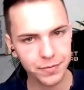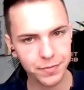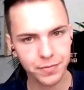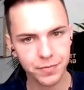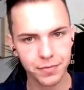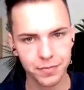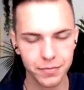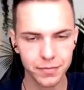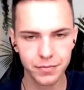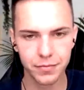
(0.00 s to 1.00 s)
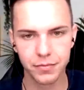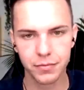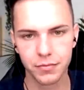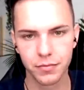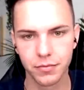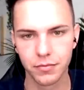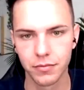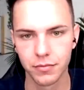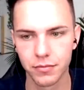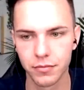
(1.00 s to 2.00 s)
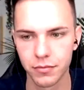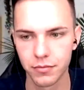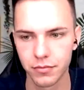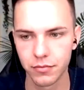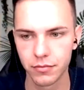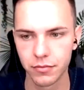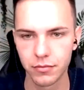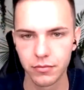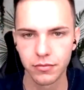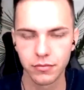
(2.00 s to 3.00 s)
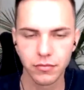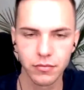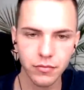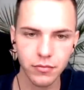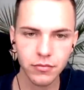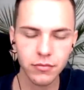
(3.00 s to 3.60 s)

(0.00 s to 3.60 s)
No words are spoken by the person on screen.